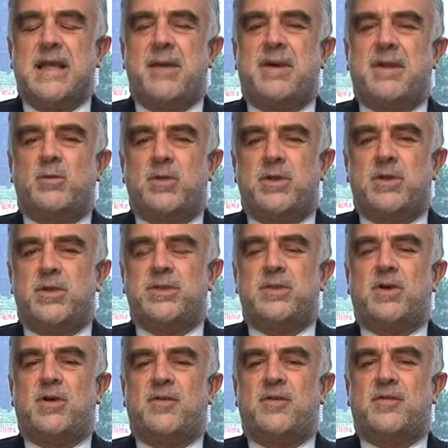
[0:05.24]
But were not
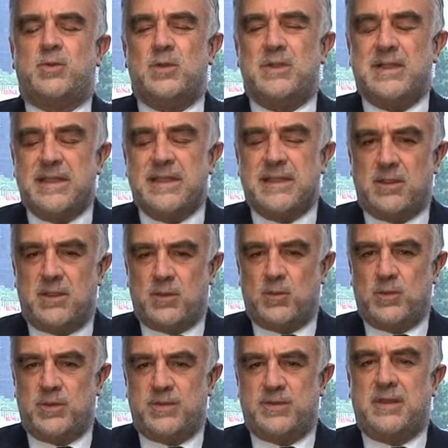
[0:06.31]
enough to link
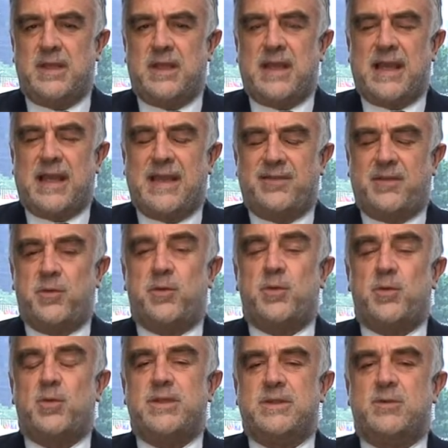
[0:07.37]
with the highest
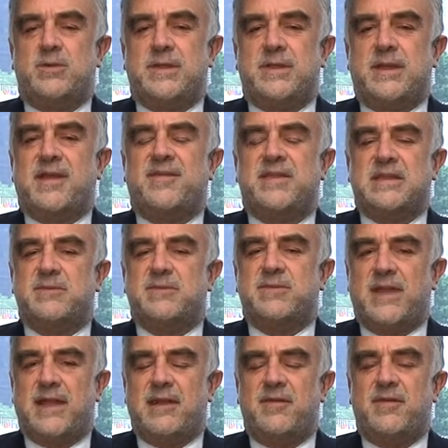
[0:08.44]
authority, with Gaddafi
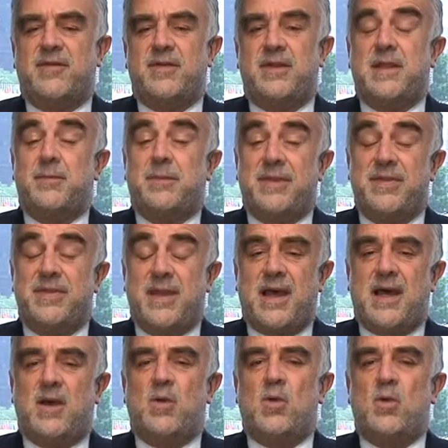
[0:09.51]
himself. But
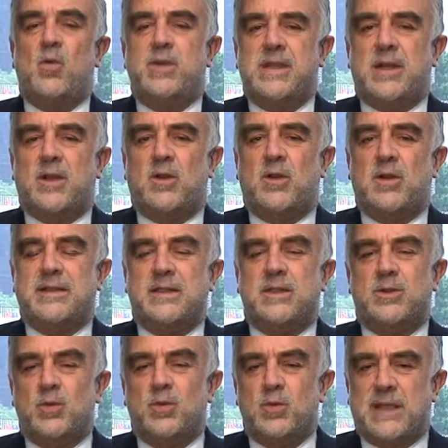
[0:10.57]
now we are
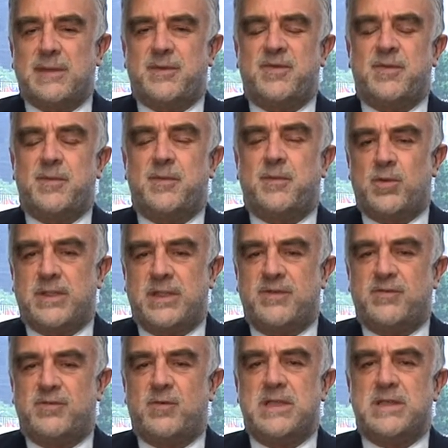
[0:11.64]
collecting two types of important
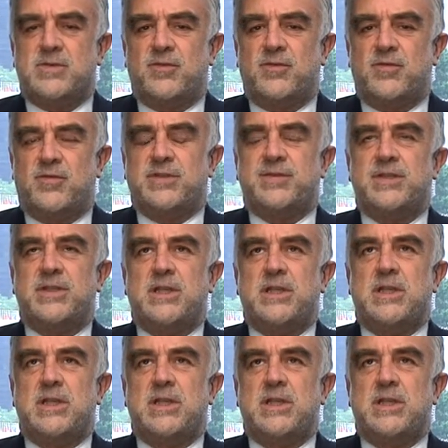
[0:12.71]
information. First,